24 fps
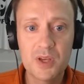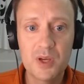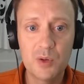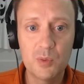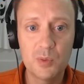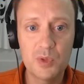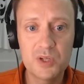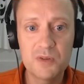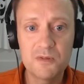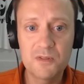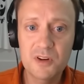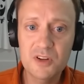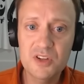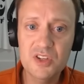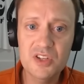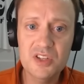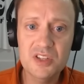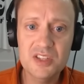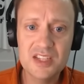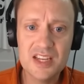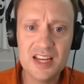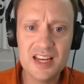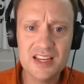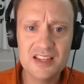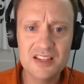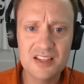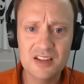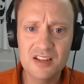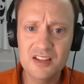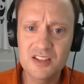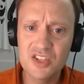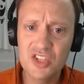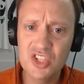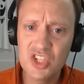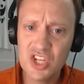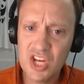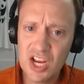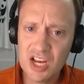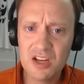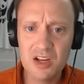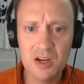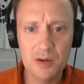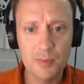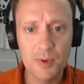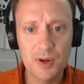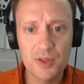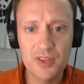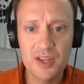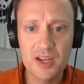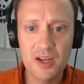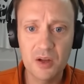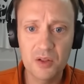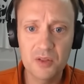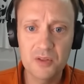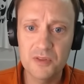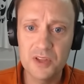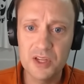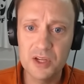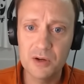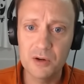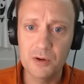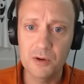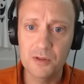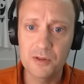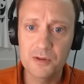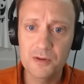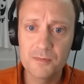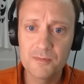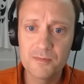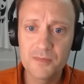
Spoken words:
which functions as a checkup on the health of the Earth.